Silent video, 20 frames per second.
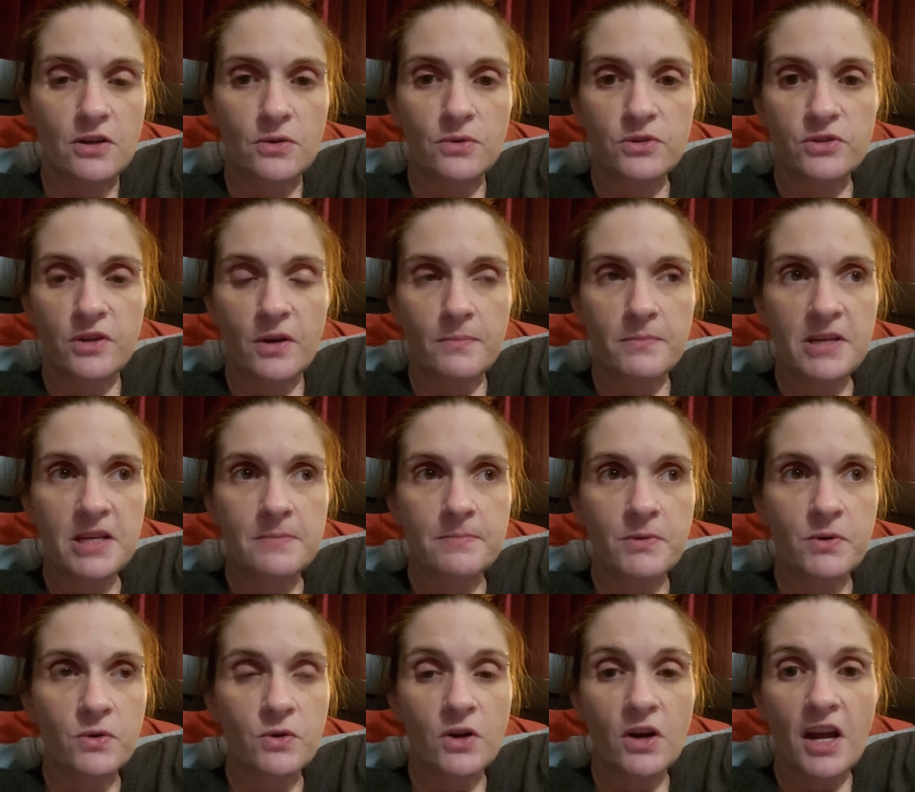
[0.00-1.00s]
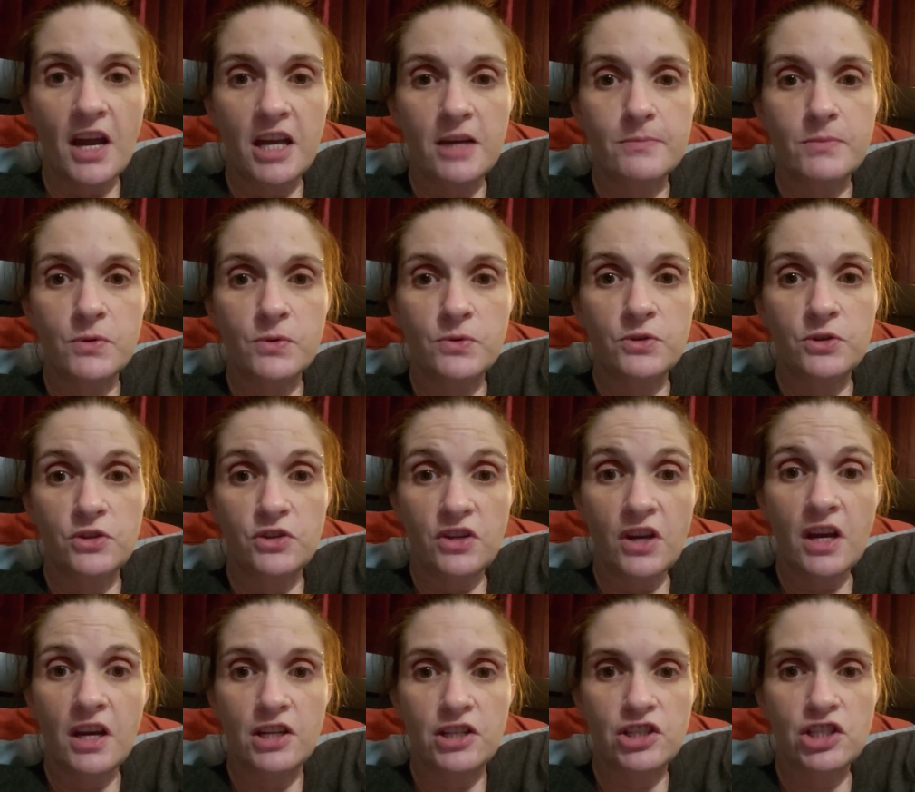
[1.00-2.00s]
Some people are able to
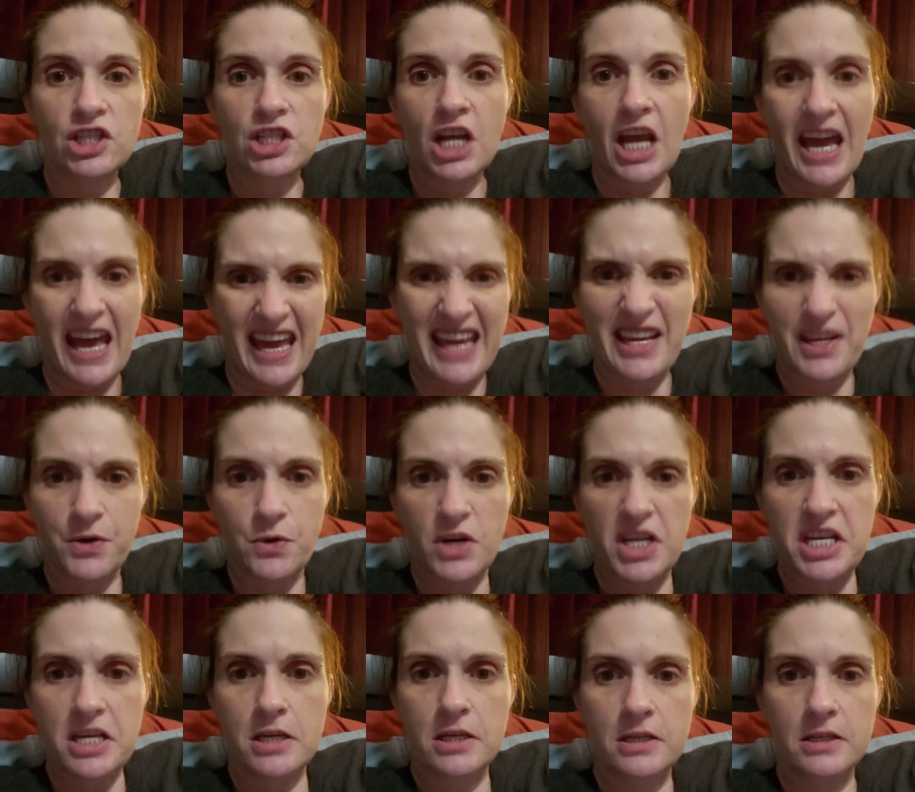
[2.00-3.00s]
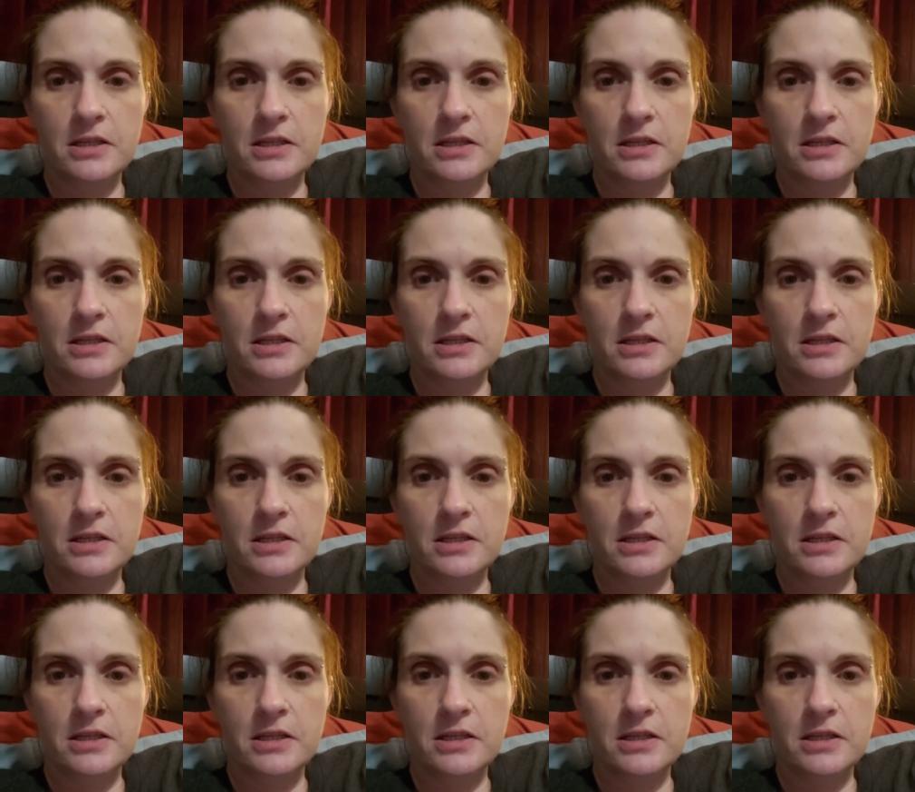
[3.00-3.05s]
touch angry.